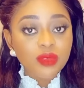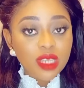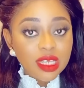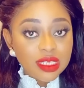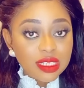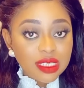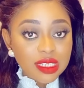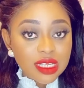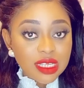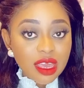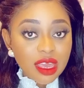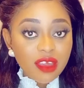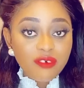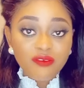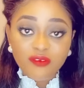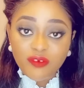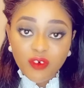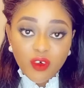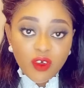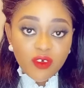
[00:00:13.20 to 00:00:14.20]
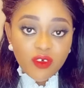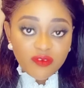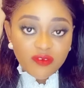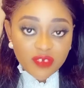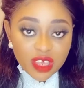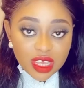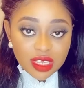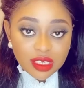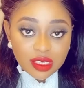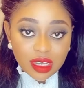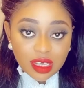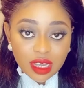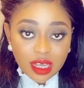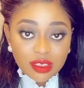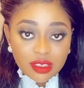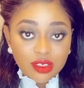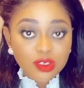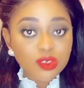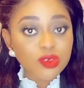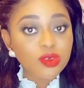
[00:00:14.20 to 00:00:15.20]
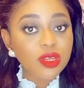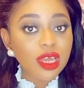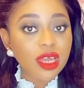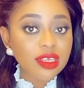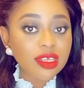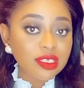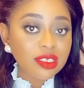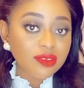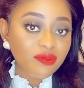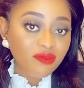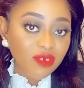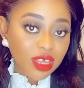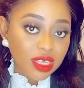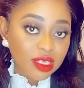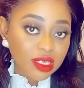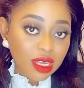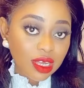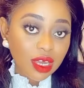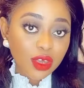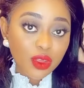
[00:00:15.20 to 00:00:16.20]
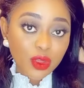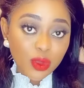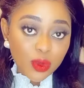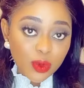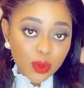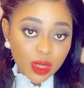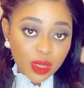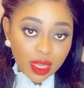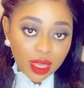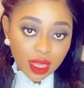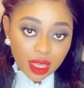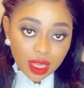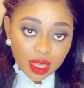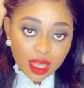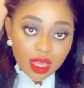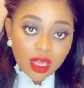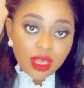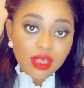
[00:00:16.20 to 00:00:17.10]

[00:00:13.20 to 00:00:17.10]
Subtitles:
Tier 4 visa, student visa UK,